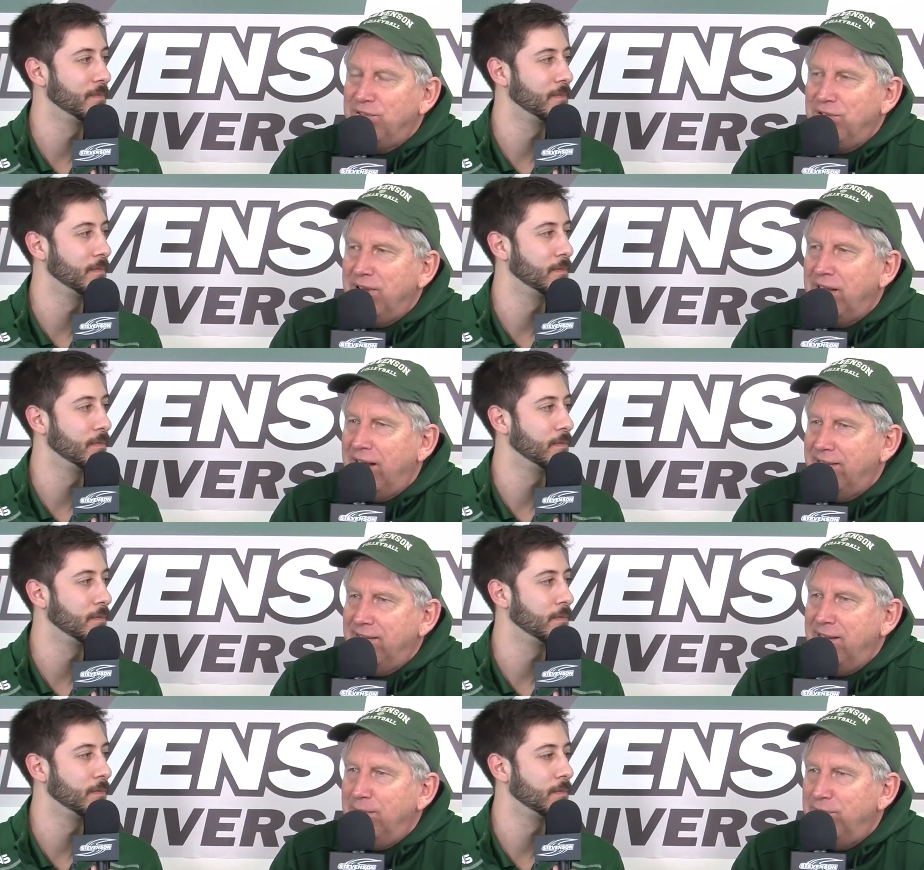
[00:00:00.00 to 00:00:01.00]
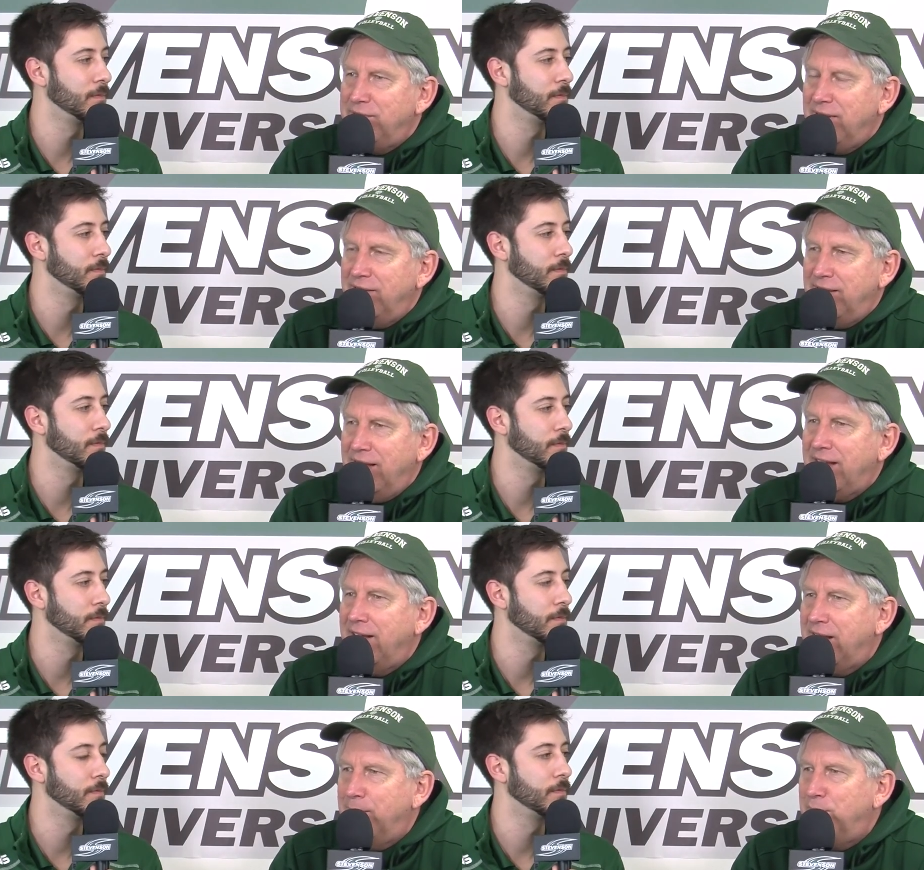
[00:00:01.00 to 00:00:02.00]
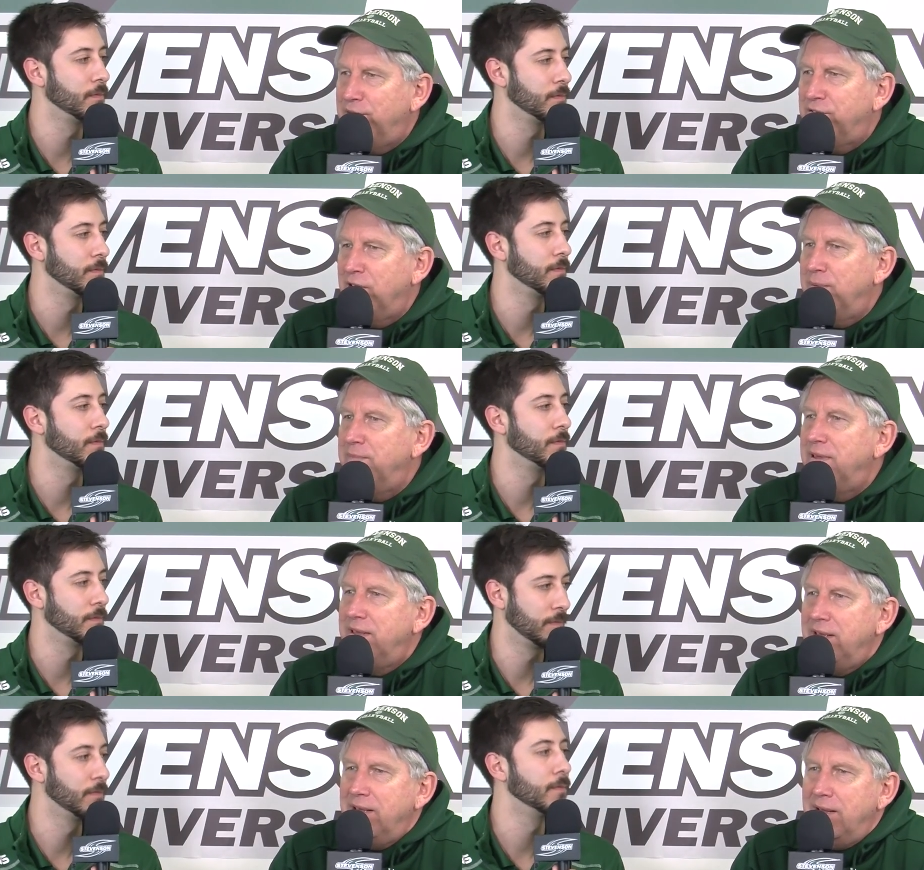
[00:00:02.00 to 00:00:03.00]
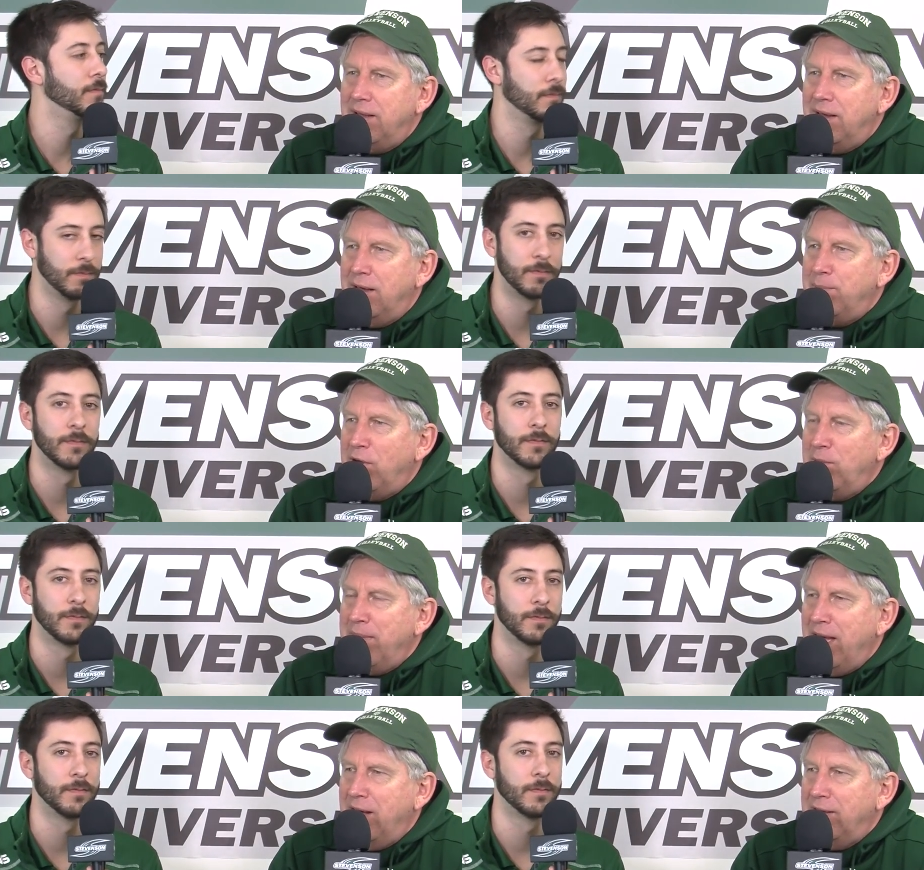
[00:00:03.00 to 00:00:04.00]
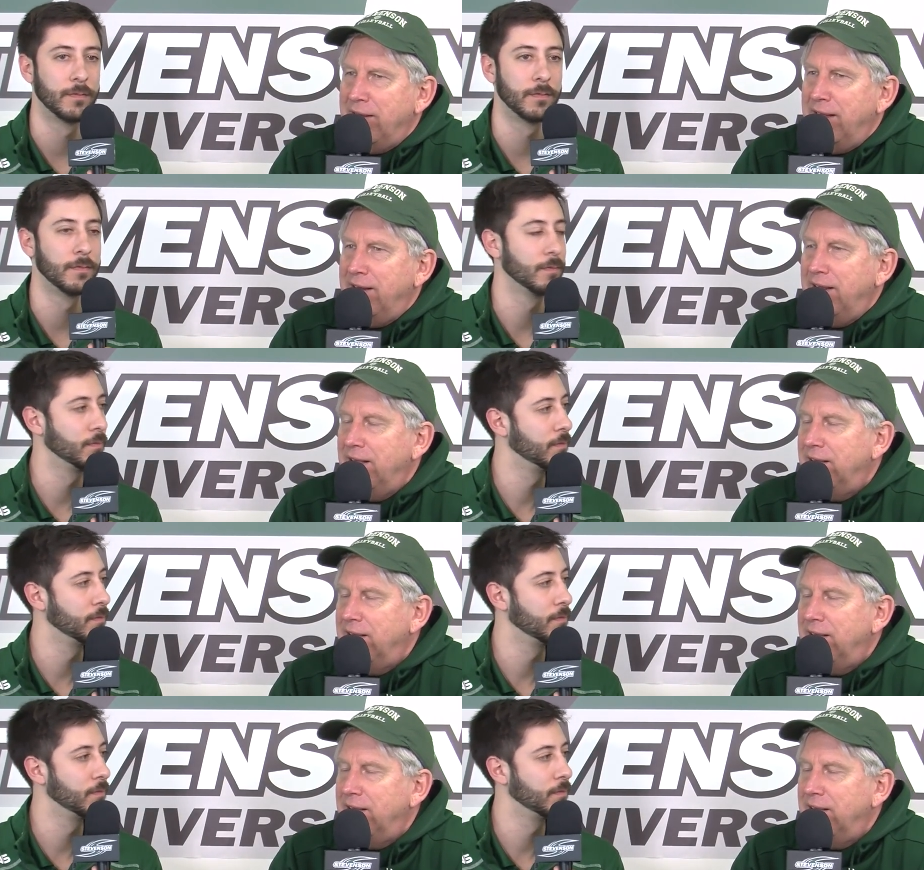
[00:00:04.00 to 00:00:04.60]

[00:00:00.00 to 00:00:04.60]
Speaker 1: to a lot of teams, you know, taking a couple from uh, Marymount and.